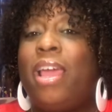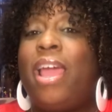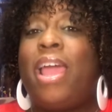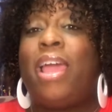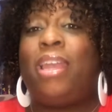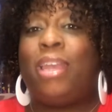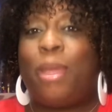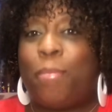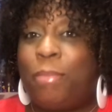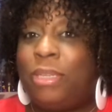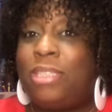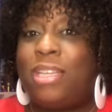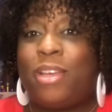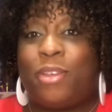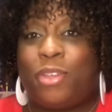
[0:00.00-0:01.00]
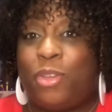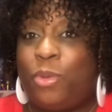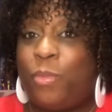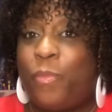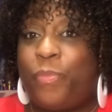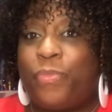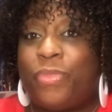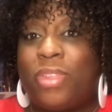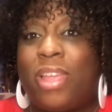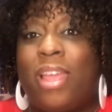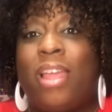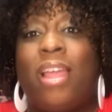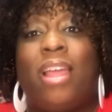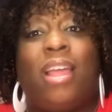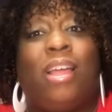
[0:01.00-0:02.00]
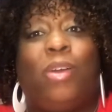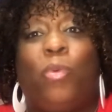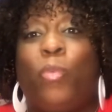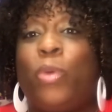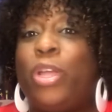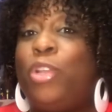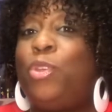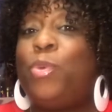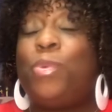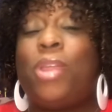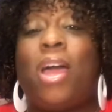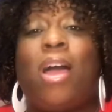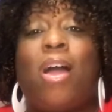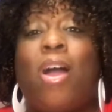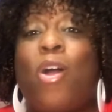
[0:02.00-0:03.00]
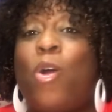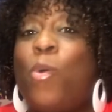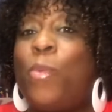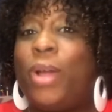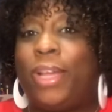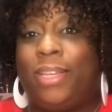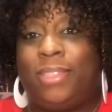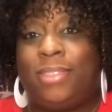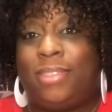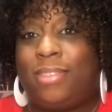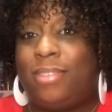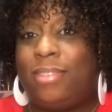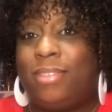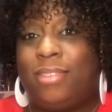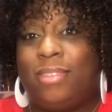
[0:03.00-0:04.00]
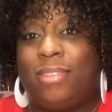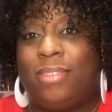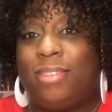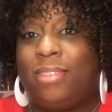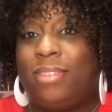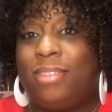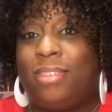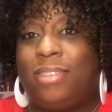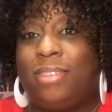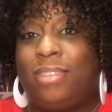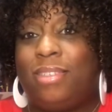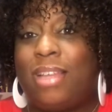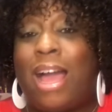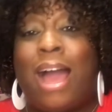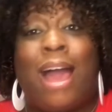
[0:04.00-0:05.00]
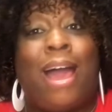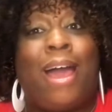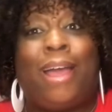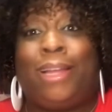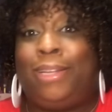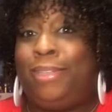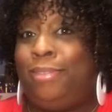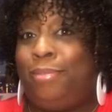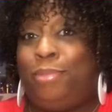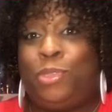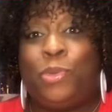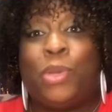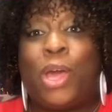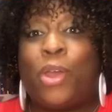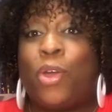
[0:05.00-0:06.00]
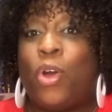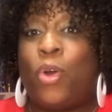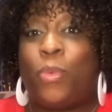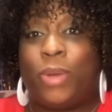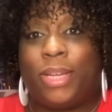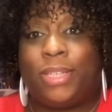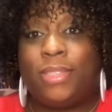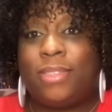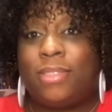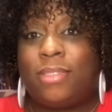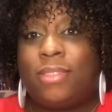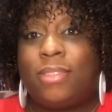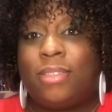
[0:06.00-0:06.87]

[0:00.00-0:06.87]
And let me tell you, we do not always, I do not always,